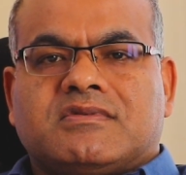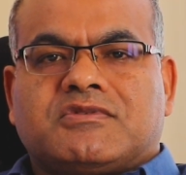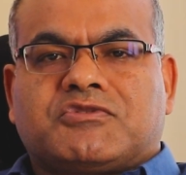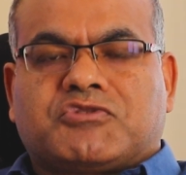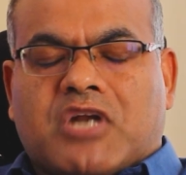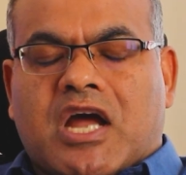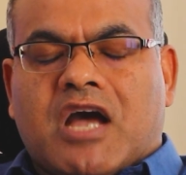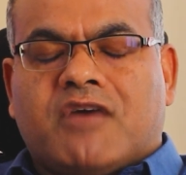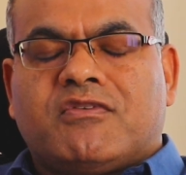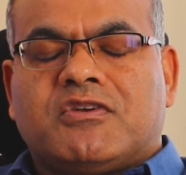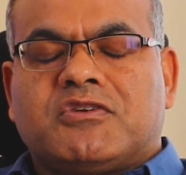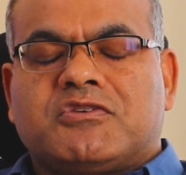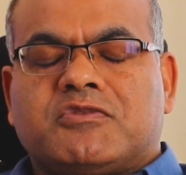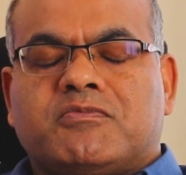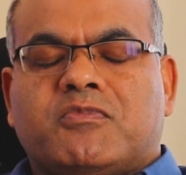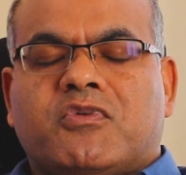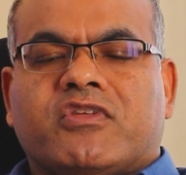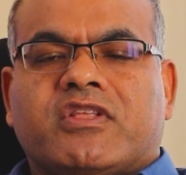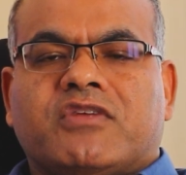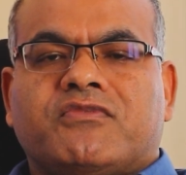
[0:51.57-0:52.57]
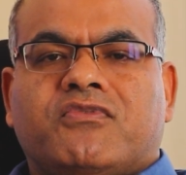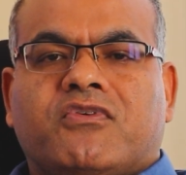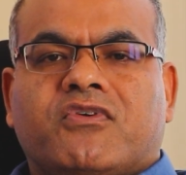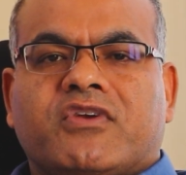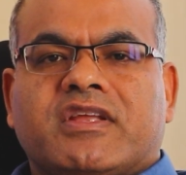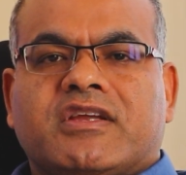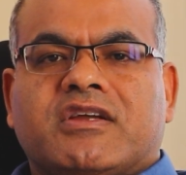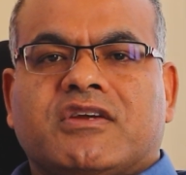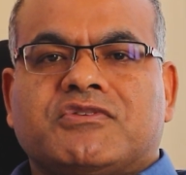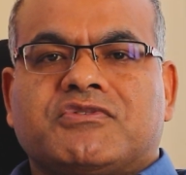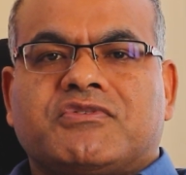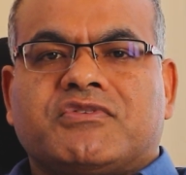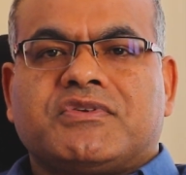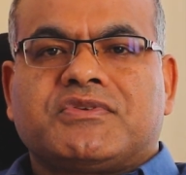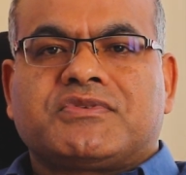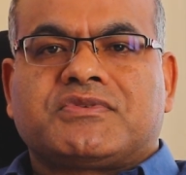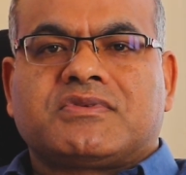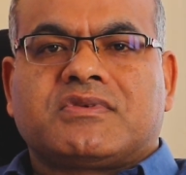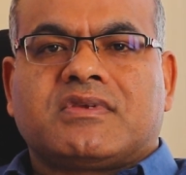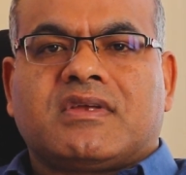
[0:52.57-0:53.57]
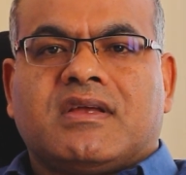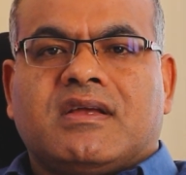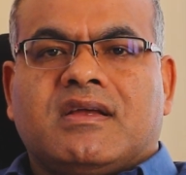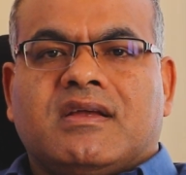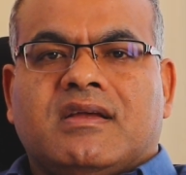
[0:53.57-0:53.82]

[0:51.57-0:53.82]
traveled to more than 40 countries,